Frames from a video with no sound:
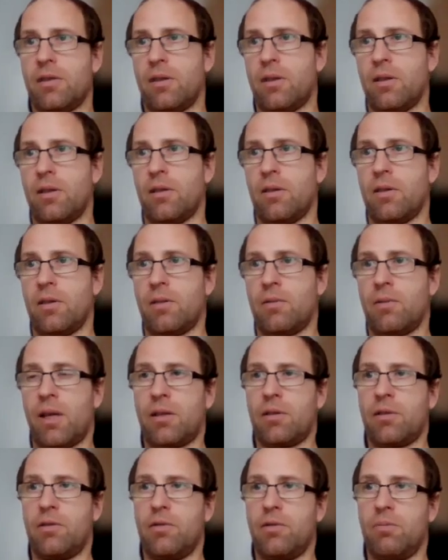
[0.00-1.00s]

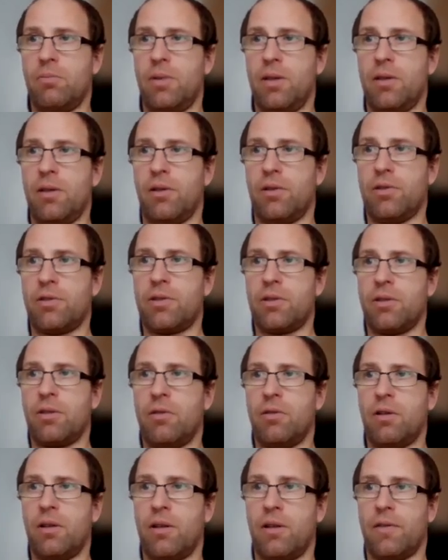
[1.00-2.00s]
that could be
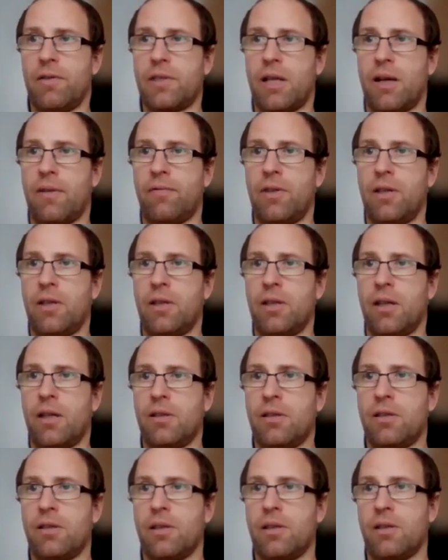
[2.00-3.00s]
also something
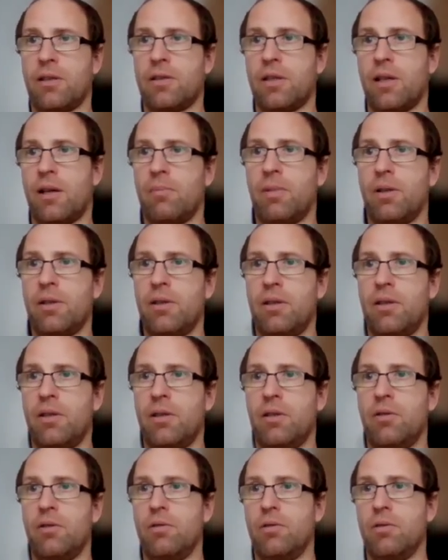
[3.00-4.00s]
that
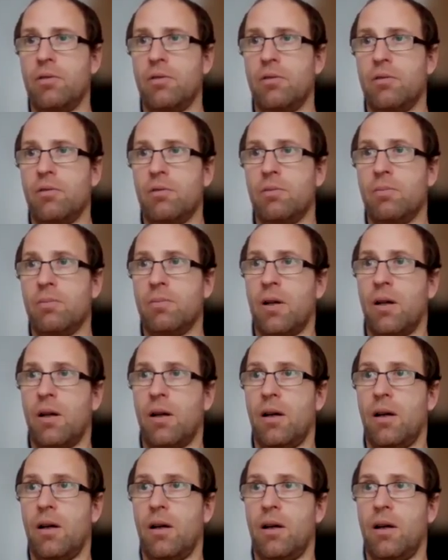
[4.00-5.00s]
somebody who
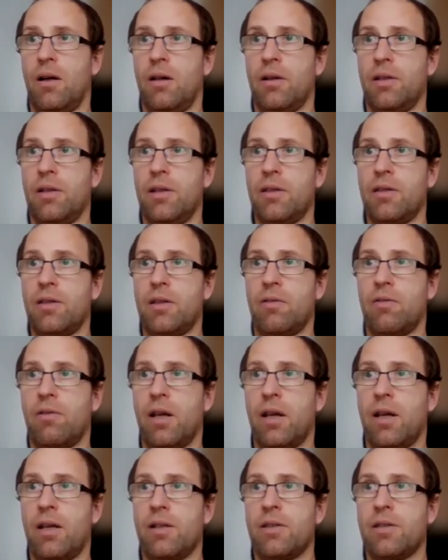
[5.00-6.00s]

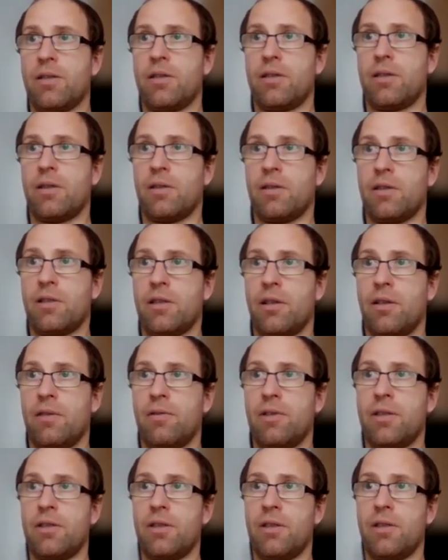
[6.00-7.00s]
integrates
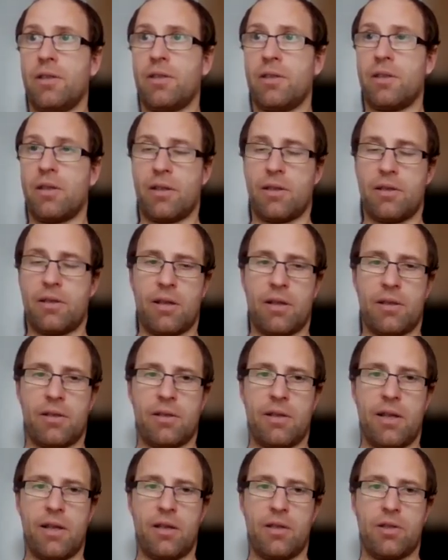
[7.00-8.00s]
services,
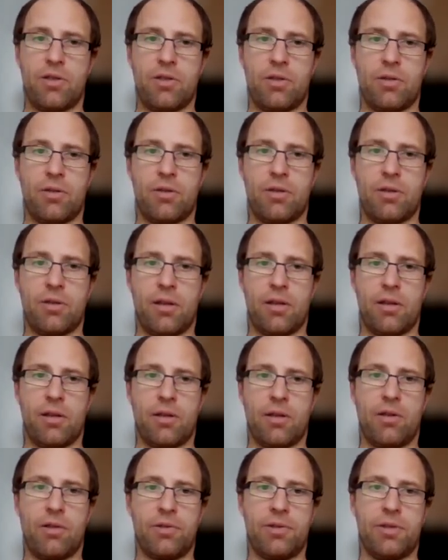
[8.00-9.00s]
that they should
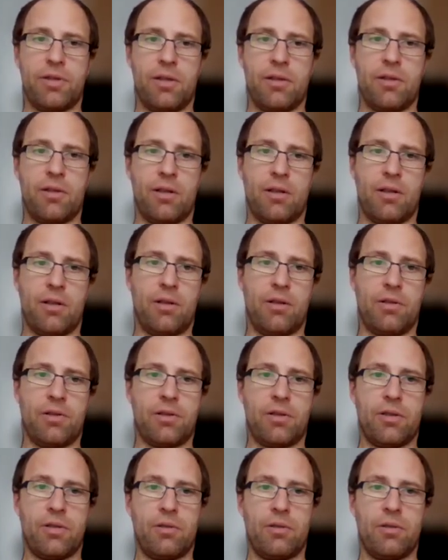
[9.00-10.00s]
consider
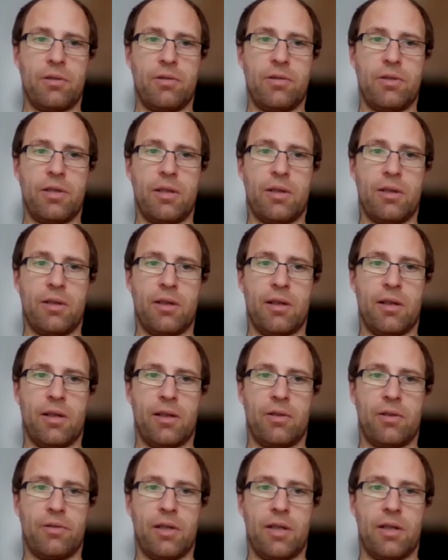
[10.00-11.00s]
also using
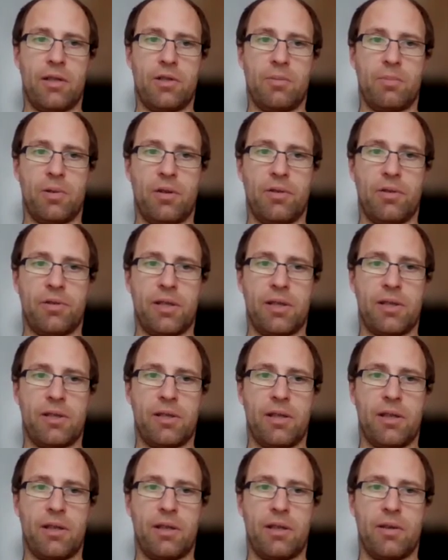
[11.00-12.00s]
notation
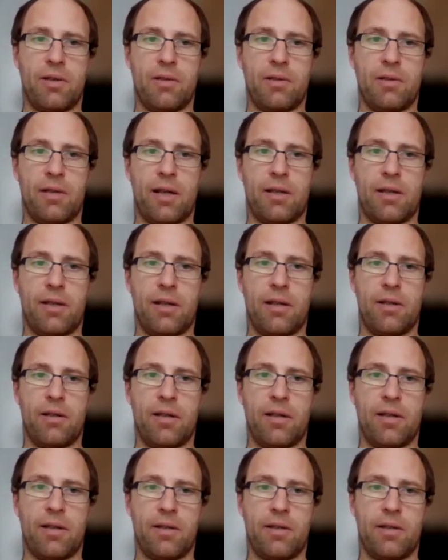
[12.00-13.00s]
processing in that
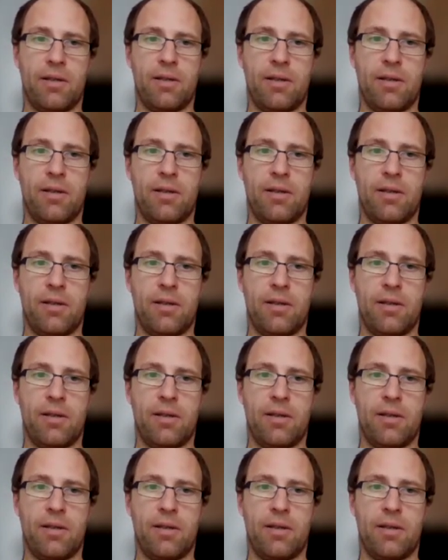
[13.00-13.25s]
area?